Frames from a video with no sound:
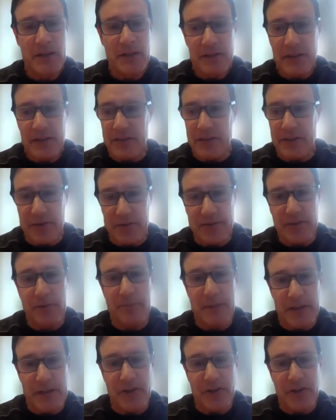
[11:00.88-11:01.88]
that there's
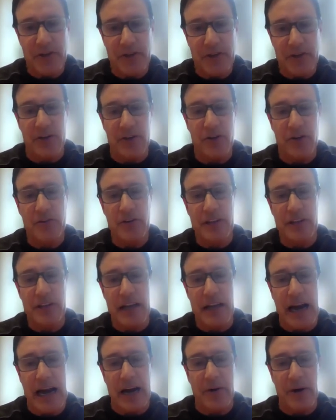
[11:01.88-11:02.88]
something you can hand over to the
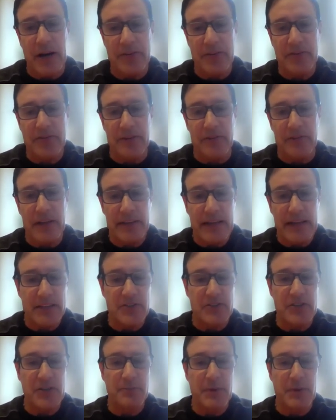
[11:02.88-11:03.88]
IRS. And that's
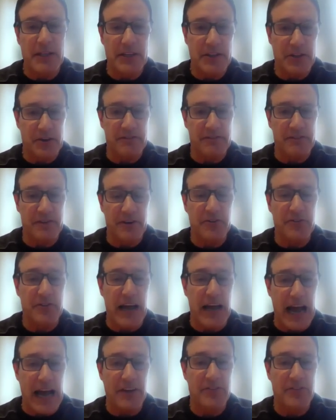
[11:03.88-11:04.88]
typically their first
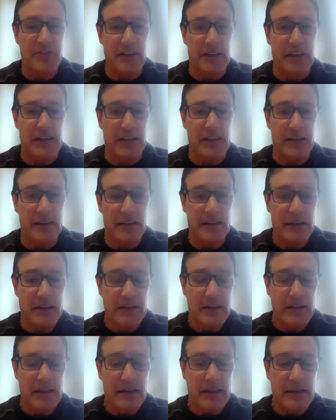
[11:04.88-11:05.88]
ask in
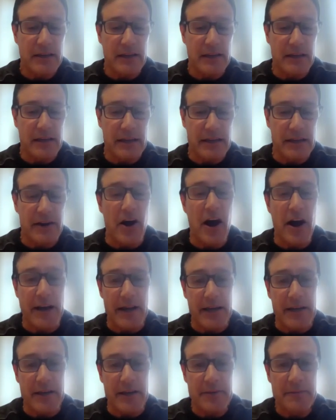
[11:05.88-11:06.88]
an
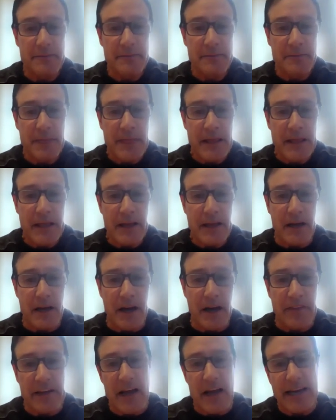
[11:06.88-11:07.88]
audit
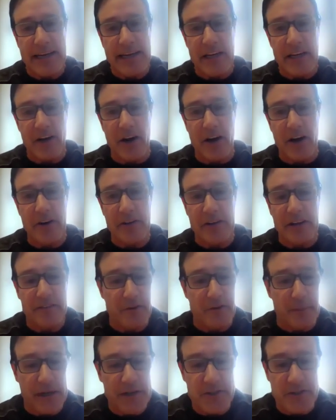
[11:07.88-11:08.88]
on the IDR, the
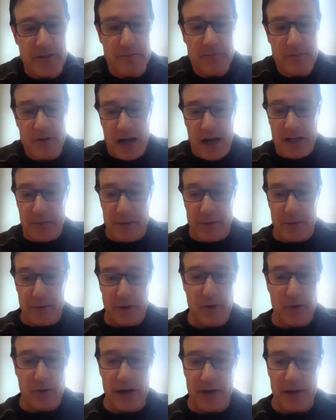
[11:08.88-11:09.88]
information document
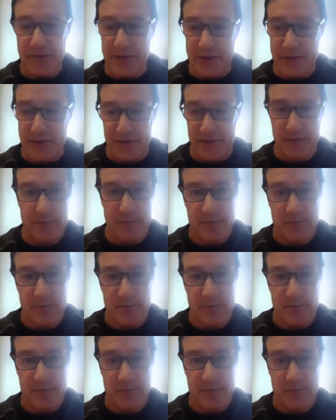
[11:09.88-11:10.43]
request. It's